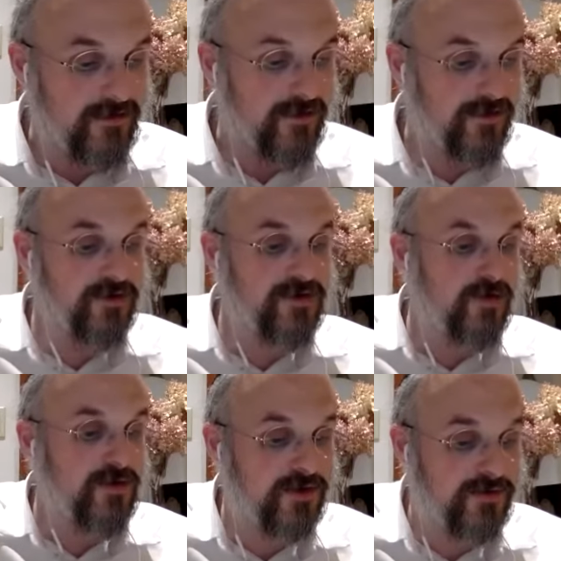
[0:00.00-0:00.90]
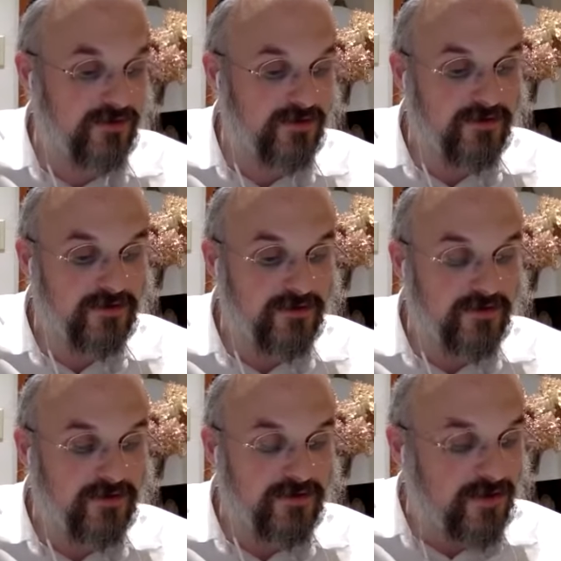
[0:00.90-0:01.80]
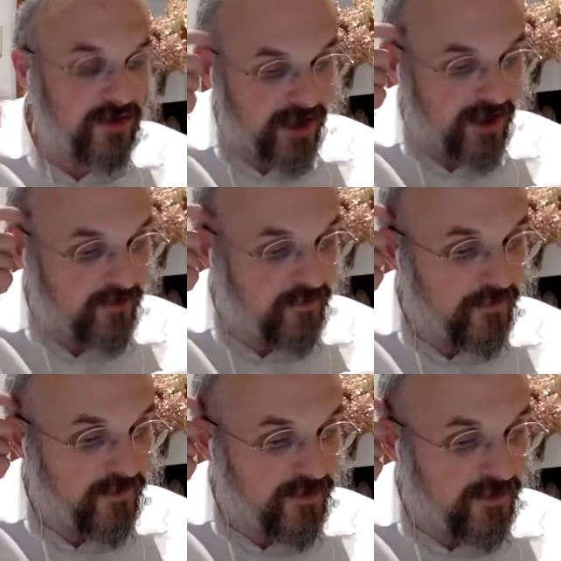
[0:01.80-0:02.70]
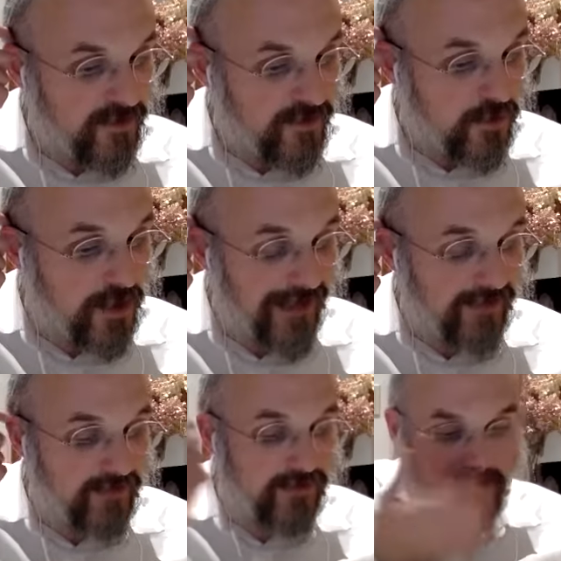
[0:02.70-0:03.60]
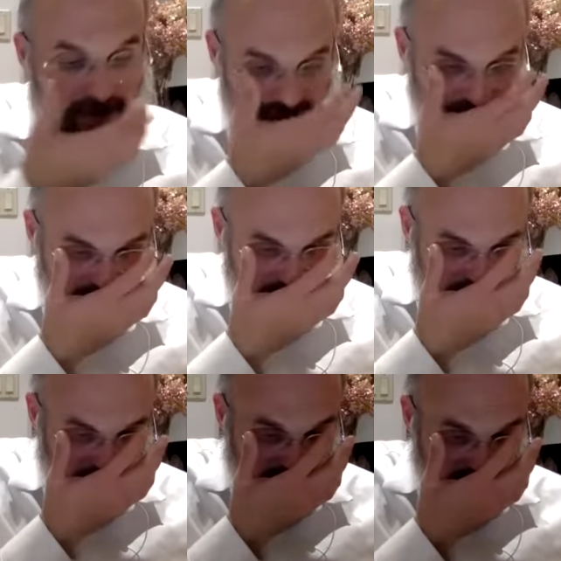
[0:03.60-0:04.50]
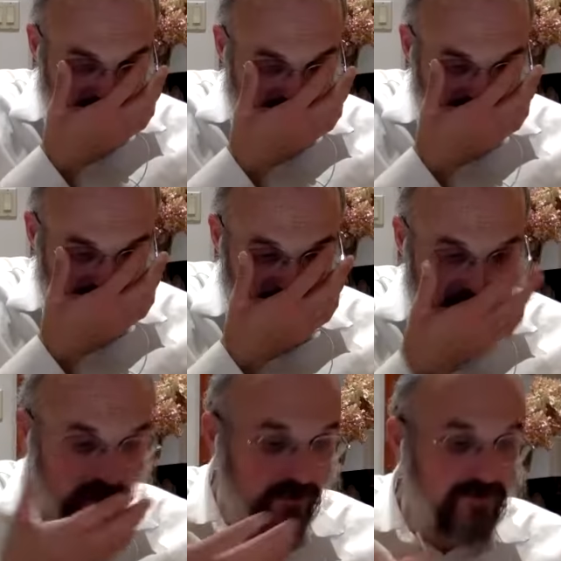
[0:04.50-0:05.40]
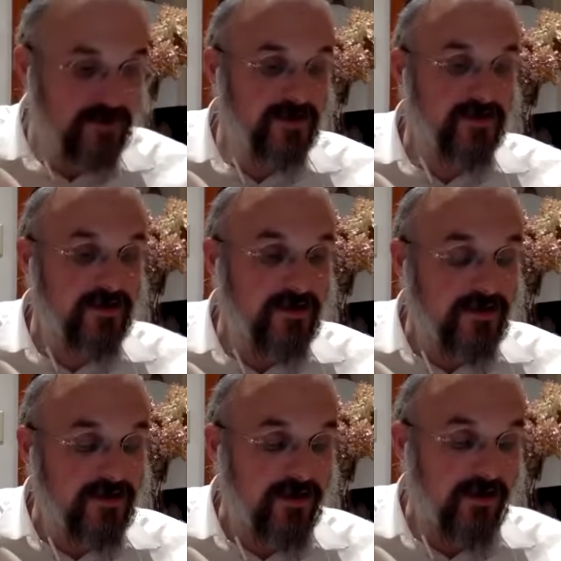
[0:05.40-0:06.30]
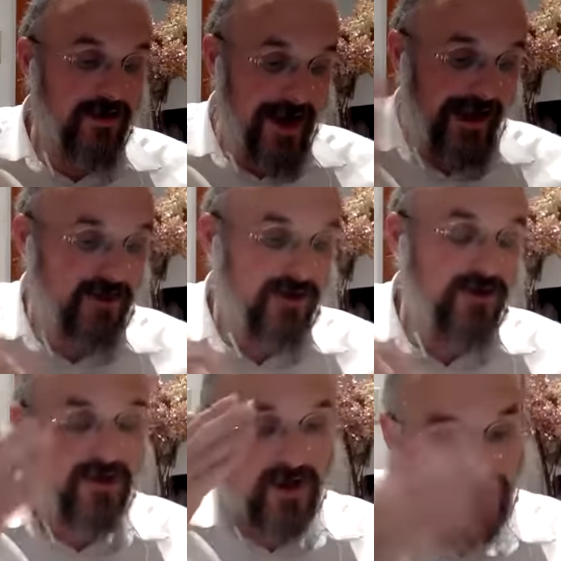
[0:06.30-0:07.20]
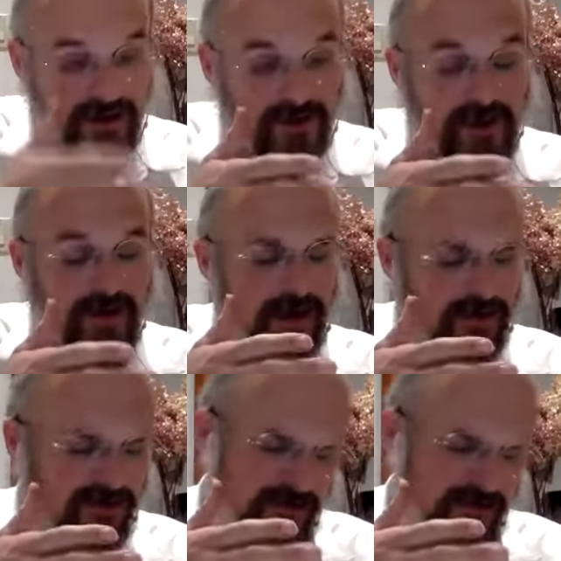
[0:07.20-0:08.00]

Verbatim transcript: you're so certain um, that the that the stones are actually uns- that are